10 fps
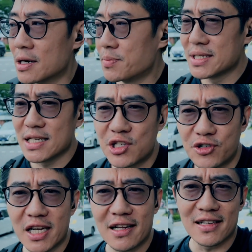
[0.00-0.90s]
a busy
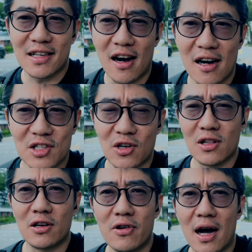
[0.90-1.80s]
street. There's cars
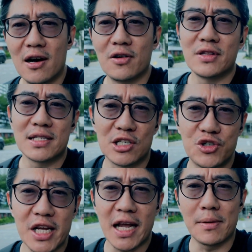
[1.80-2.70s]
all around. There's a
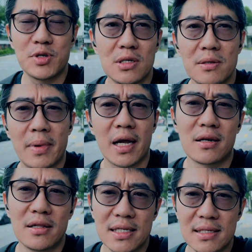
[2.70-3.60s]
tree capsule mic
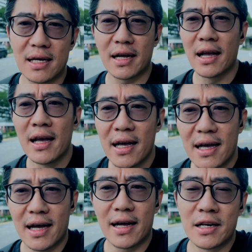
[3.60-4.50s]
on this thing,
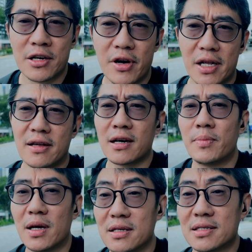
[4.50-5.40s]
and the great thing
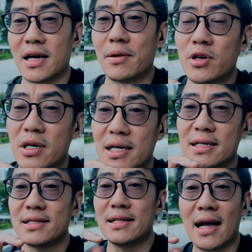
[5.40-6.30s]
about this camera
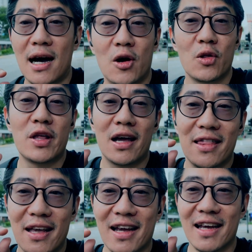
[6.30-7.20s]
is now
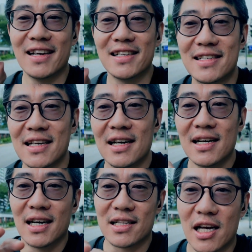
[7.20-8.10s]
that there is
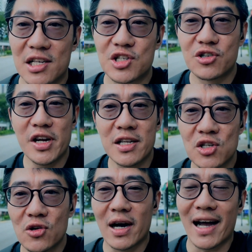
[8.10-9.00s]
a touch screen,
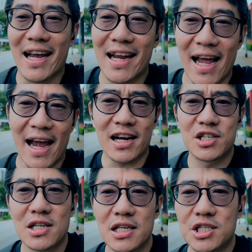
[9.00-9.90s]
so I can
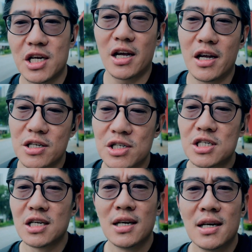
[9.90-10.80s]
actually change